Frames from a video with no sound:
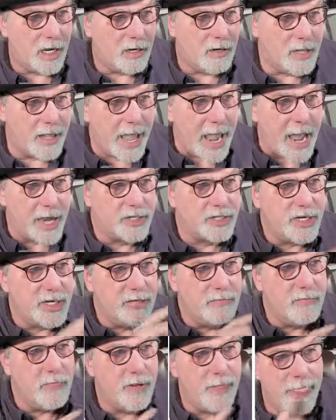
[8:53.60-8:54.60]

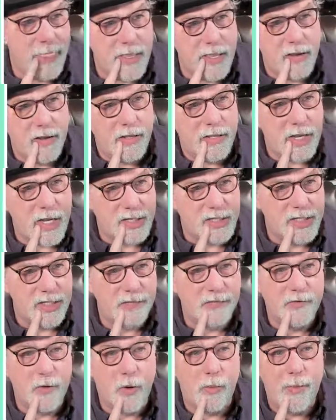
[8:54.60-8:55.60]
actually does the
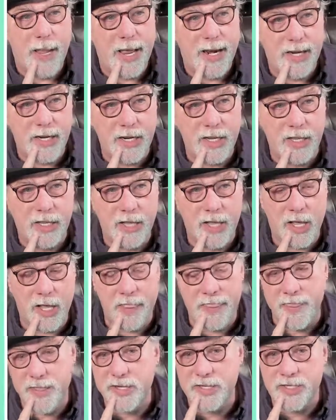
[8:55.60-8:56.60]
formatting
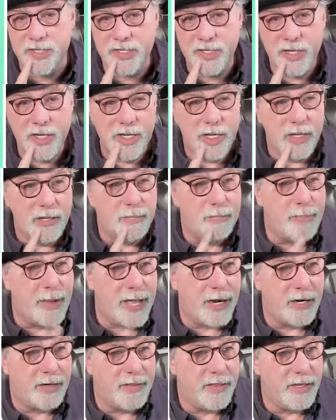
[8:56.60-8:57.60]
on this
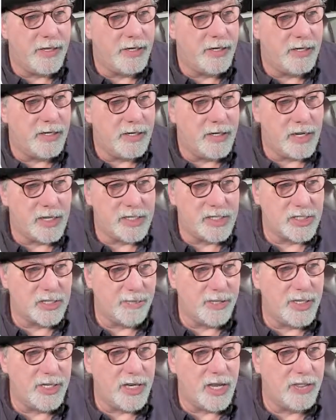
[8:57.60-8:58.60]
better than
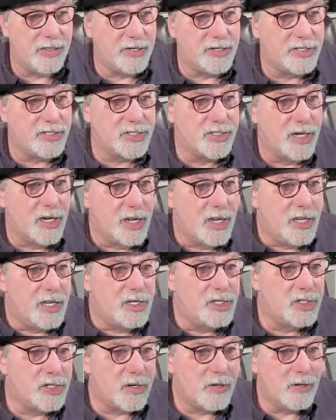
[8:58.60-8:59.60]
some of the others.
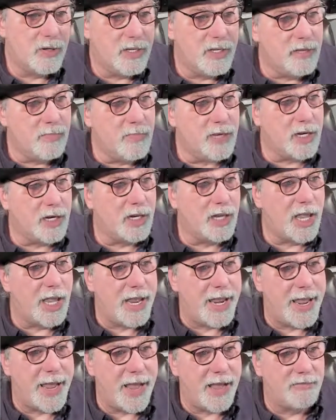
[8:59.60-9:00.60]
So in the middle
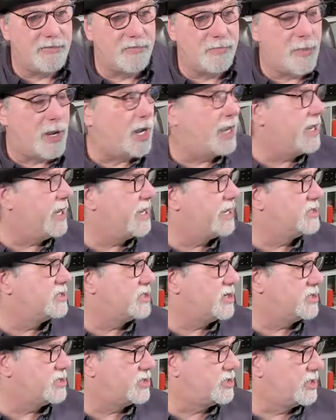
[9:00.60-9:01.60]
I have my
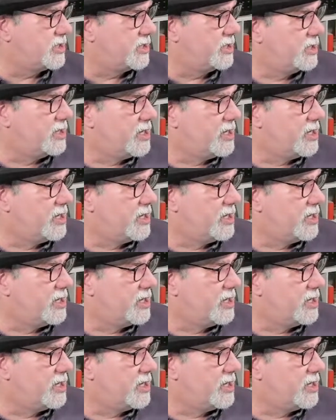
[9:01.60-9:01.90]
ancestor